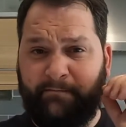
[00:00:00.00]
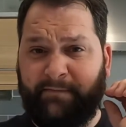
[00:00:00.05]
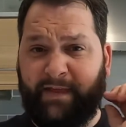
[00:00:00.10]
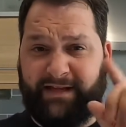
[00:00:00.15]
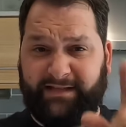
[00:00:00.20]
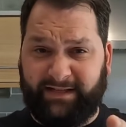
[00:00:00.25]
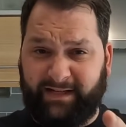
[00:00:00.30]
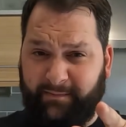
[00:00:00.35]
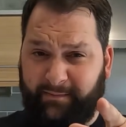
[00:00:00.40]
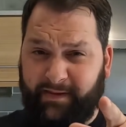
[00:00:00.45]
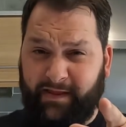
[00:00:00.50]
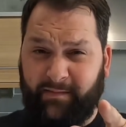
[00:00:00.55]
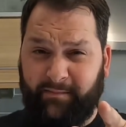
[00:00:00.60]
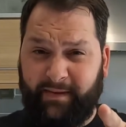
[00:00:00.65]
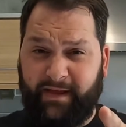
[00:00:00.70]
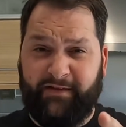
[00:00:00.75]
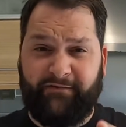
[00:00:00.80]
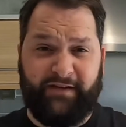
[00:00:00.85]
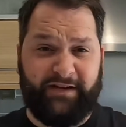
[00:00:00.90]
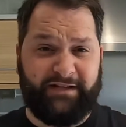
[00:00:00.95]
That's going to be at the
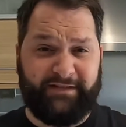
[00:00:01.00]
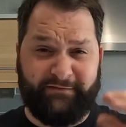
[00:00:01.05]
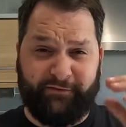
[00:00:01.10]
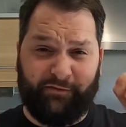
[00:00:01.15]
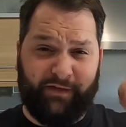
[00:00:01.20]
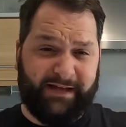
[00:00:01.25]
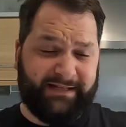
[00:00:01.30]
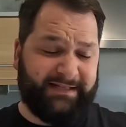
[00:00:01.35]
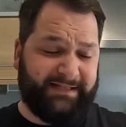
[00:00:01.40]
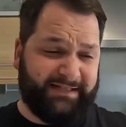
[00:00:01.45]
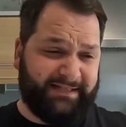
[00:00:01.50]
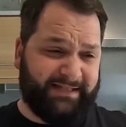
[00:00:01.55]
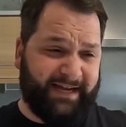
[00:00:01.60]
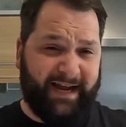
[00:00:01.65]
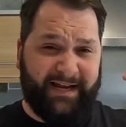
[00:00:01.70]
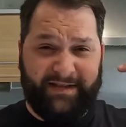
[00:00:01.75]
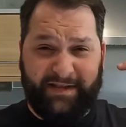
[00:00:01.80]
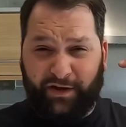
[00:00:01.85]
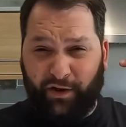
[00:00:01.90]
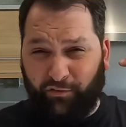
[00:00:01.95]
beer festival. That's
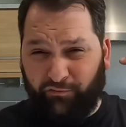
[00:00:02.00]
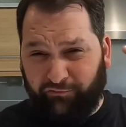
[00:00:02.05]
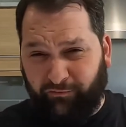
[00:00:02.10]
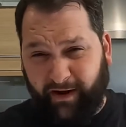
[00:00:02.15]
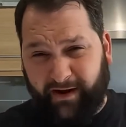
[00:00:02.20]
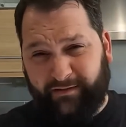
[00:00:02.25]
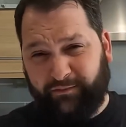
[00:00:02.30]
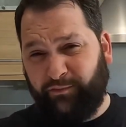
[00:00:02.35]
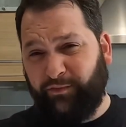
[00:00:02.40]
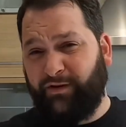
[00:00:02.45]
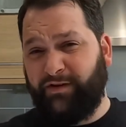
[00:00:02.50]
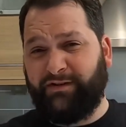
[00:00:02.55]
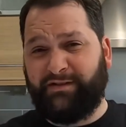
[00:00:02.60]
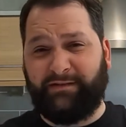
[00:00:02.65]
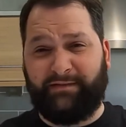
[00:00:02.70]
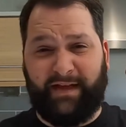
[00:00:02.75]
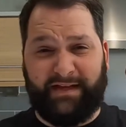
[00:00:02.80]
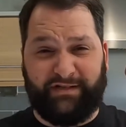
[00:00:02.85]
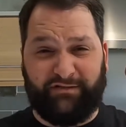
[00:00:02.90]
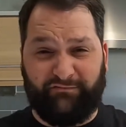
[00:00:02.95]
insane. They've got a redwood.
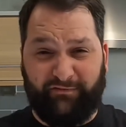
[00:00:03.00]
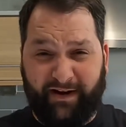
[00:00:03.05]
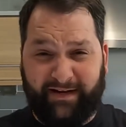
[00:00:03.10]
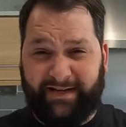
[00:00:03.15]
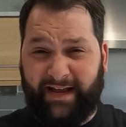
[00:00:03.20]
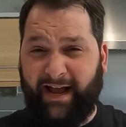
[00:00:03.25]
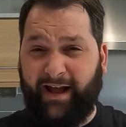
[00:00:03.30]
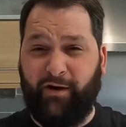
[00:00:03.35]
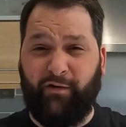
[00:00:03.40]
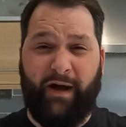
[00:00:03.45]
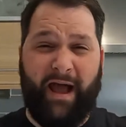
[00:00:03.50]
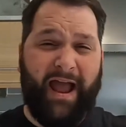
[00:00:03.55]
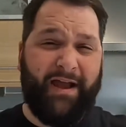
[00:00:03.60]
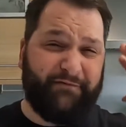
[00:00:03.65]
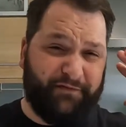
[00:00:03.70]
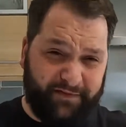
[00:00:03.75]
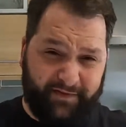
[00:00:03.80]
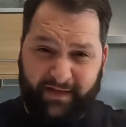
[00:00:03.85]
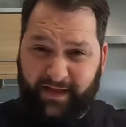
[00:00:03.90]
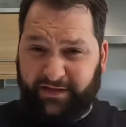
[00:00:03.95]
That's a red ale.
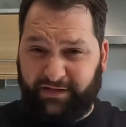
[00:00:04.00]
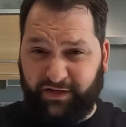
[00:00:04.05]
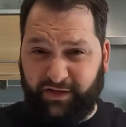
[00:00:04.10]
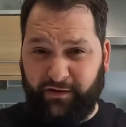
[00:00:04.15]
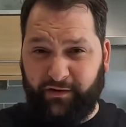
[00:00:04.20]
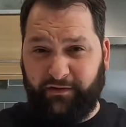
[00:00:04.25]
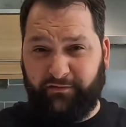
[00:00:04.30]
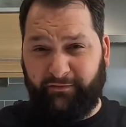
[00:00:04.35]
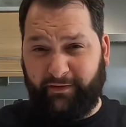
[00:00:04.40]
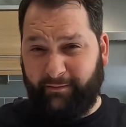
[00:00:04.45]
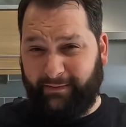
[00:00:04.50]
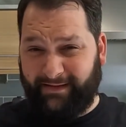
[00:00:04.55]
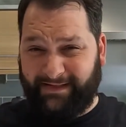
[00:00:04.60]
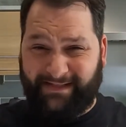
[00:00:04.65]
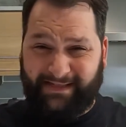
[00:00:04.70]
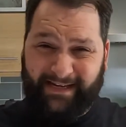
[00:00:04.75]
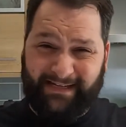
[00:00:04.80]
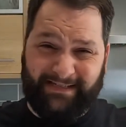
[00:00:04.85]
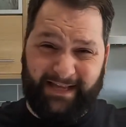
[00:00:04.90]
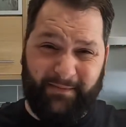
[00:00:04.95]
Everything they do.
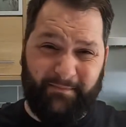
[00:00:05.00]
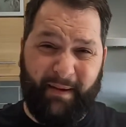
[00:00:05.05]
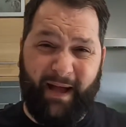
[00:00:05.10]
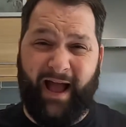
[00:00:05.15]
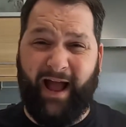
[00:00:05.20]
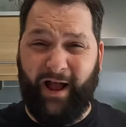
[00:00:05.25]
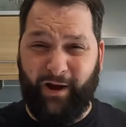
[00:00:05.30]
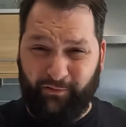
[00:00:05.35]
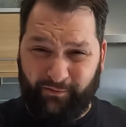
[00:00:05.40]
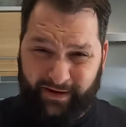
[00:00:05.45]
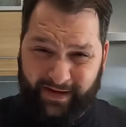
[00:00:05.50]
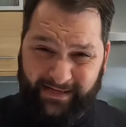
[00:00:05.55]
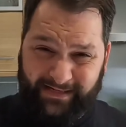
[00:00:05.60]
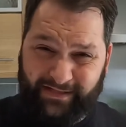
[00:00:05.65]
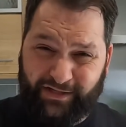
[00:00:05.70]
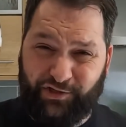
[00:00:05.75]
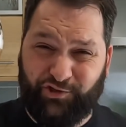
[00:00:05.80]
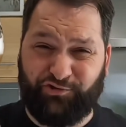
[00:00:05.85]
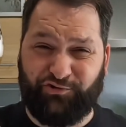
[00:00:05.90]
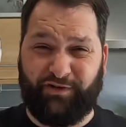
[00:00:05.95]
316. Their pale
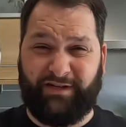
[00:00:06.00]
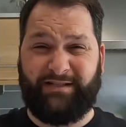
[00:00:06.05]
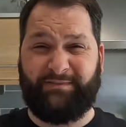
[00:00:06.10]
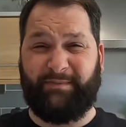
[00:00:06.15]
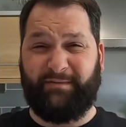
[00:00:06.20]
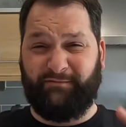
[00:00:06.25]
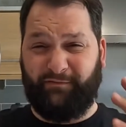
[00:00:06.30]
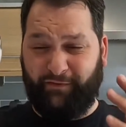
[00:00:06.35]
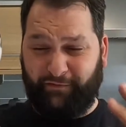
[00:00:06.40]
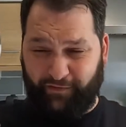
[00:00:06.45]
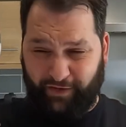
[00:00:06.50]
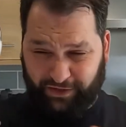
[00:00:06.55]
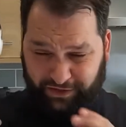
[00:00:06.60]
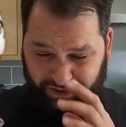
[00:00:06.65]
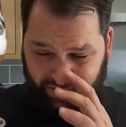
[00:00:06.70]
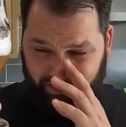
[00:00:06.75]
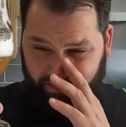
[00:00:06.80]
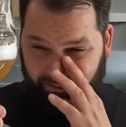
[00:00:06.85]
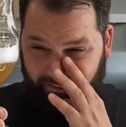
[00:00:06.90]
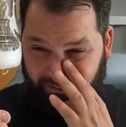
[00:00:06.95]
is crisp and
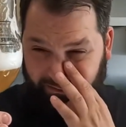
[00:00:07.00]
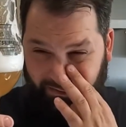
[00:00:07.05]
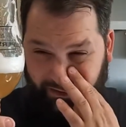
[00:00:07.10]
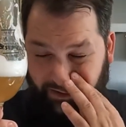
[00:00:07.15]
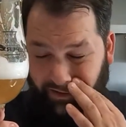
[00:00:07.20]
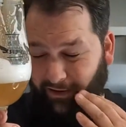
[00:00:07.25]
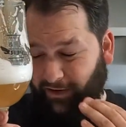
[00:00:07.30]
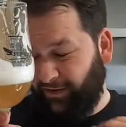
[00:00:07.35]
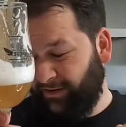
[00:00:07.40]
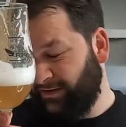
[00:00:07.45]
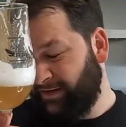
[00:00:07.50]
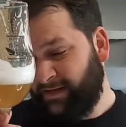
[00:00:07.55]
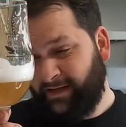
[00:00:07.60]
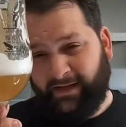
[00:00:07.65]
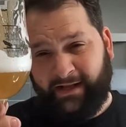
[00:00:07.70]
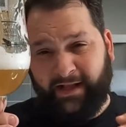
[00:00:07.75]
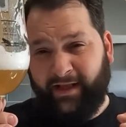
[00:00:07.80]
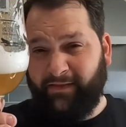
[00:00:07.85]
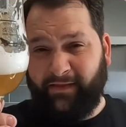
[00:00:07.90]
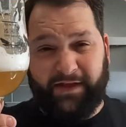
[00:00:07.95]
refreshing. Oh,
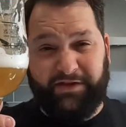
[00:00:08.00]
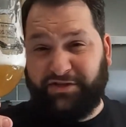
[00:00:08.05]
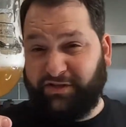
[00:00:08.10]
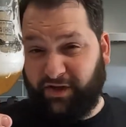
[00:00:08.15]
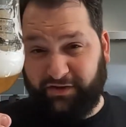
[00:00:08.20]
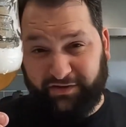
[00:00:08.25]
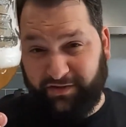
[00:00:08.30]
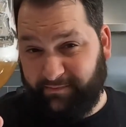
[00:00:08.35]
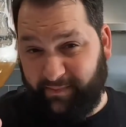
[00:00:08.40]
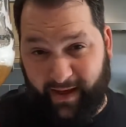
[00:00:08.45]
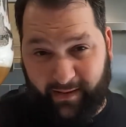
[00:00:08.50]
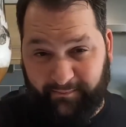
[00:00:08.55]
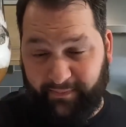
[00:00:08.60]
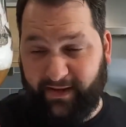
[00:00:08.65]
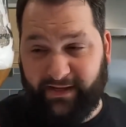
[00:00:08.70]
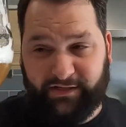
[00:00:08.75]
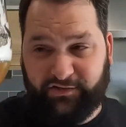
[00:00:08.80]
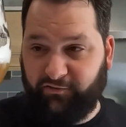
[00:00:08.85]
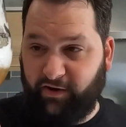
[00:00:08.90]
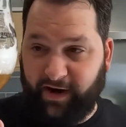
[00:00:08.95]
they just don't do bad
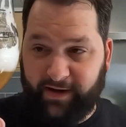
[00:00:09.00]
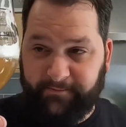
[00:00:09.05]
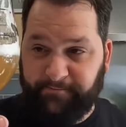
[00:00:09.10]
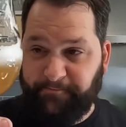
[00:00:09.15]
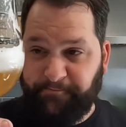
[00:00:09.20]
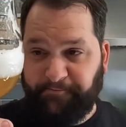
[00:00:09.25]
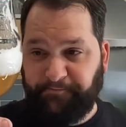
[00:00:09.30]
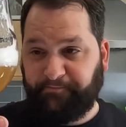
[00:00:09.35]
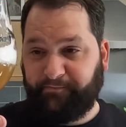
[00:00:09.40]
beers, Grain.